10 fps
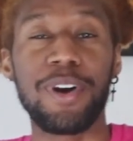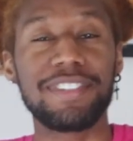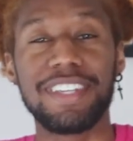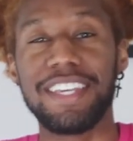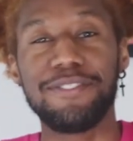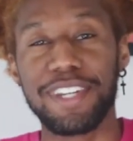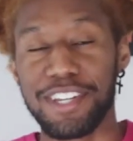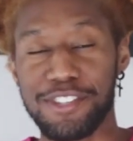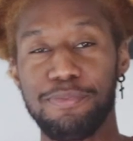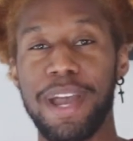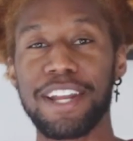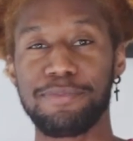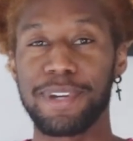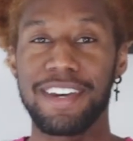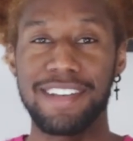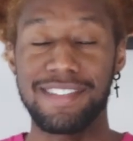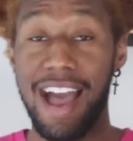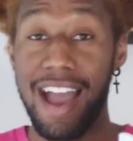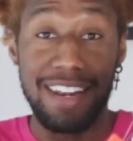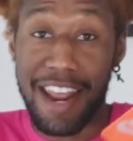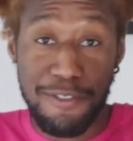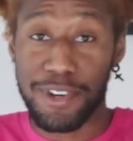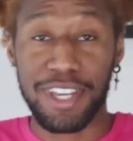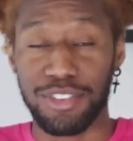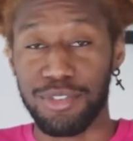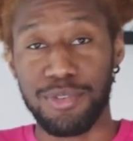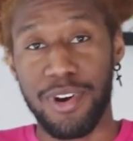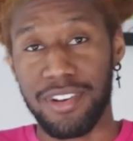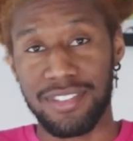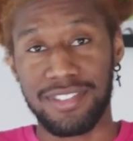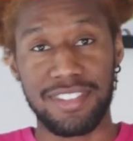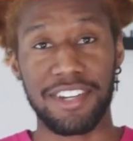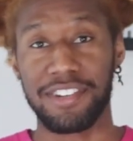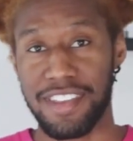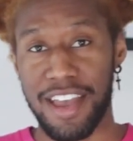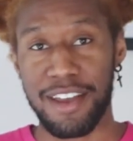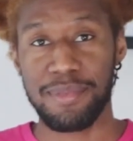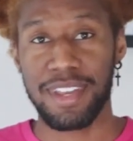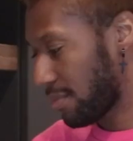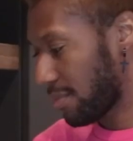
what to even expect because I never get through on SNKRS app.